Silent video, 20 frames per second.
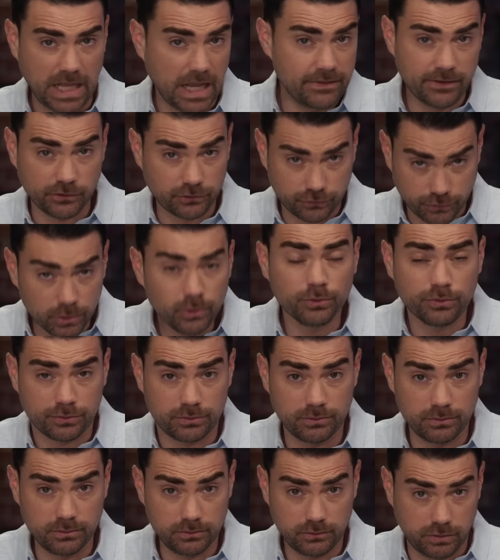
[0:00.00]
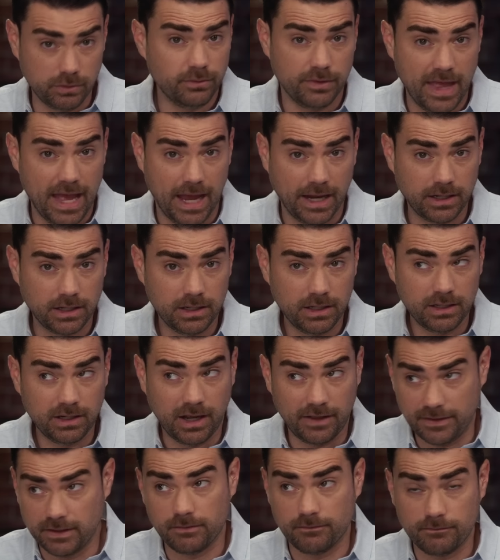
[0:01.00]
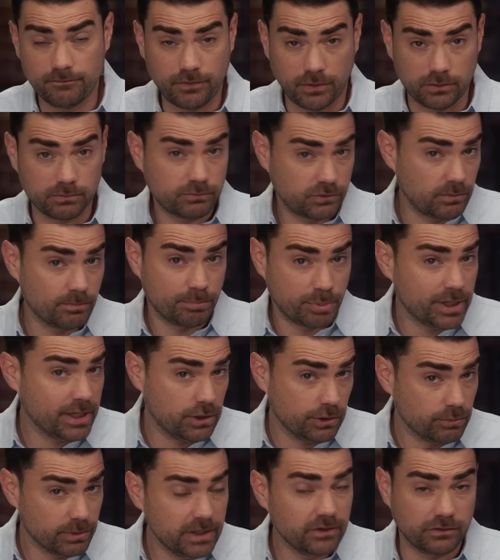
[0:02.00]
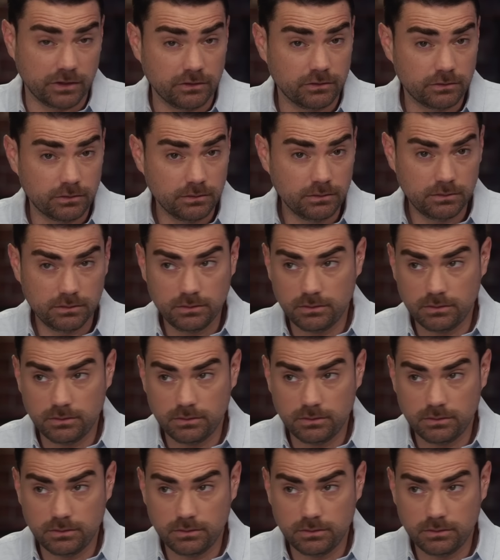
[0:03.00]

And there's truth to that. I think for some pretty good reasons.